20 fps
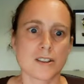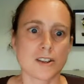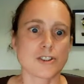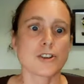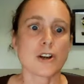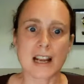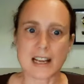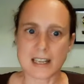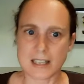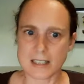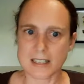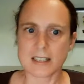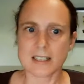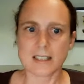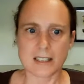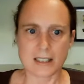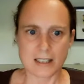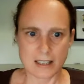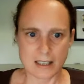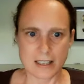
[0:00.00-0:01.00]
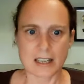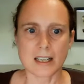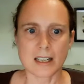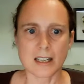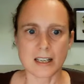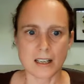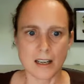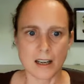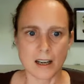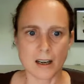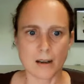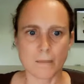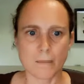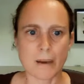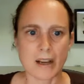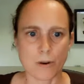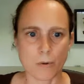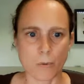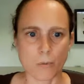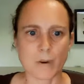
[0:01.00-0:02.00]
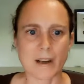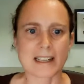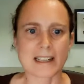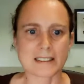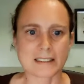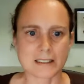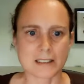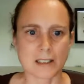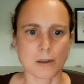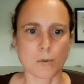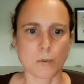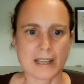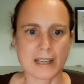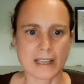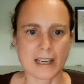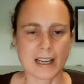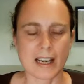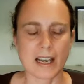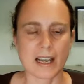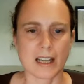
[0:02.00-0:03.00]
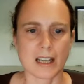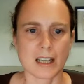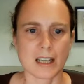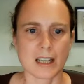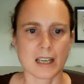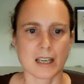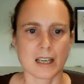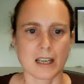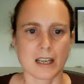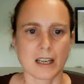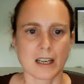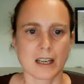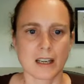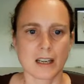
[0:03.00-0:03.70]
try to think about ways that we can